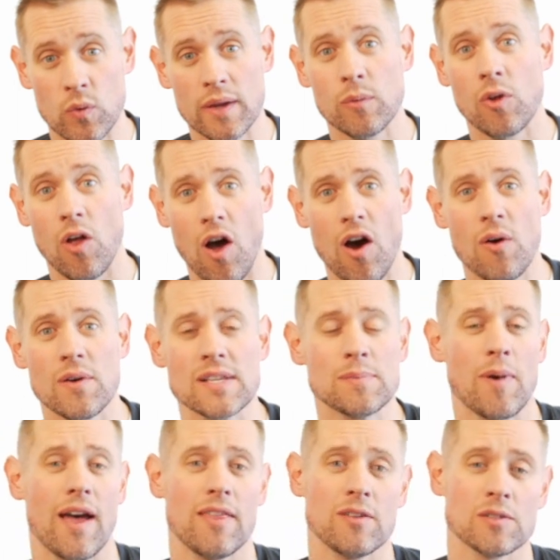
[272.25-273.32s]
we will always
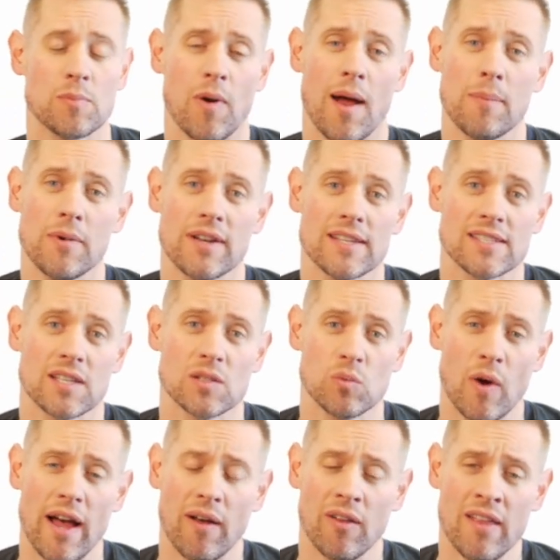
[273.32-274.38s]
buy those properties as
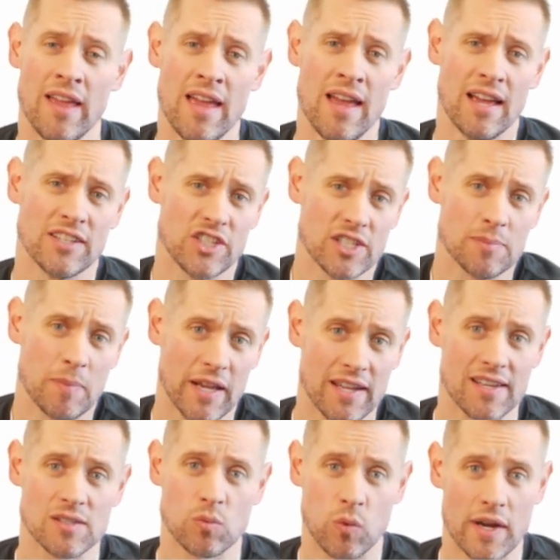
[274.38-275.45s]
well just
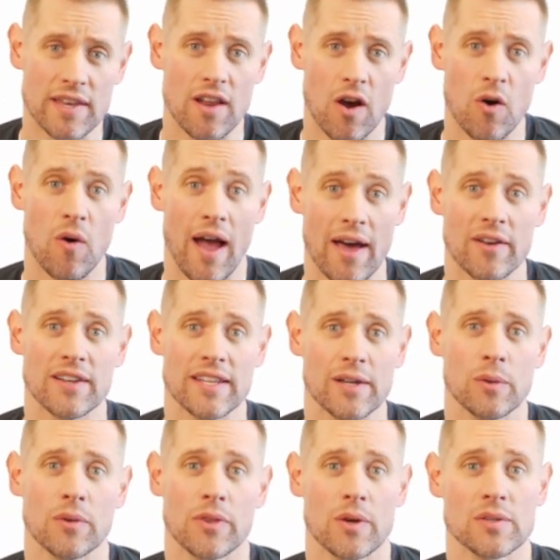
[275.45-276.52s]
because we know how to deal
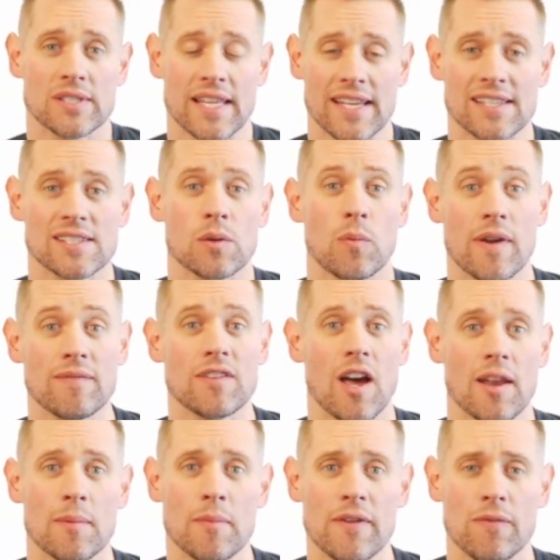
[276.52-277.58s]
with those things and we've
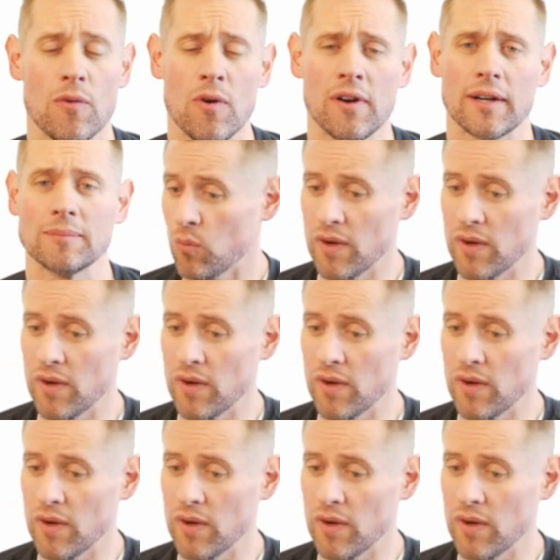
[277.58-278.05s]
done it before.